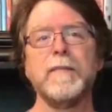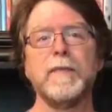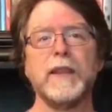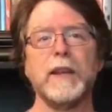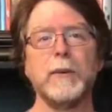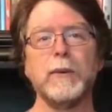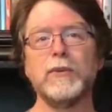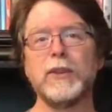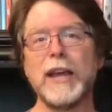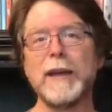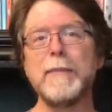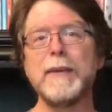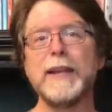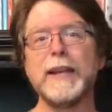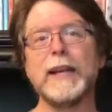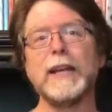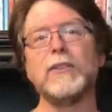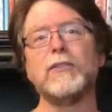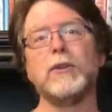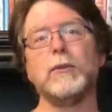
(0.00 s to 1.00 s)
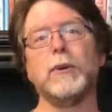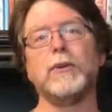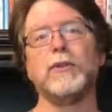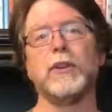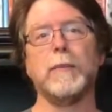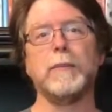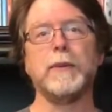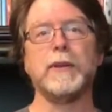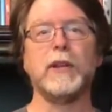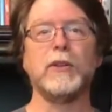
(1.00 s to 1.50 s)
It was ABS it
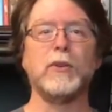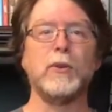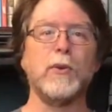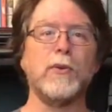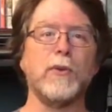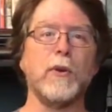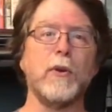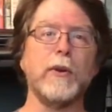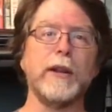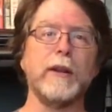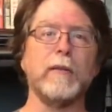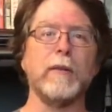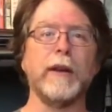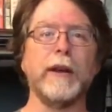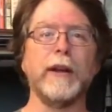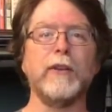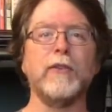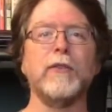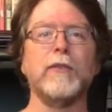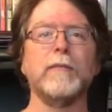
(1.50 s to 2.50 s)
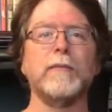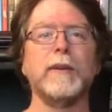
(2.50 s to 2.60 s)
was up in the 230 range,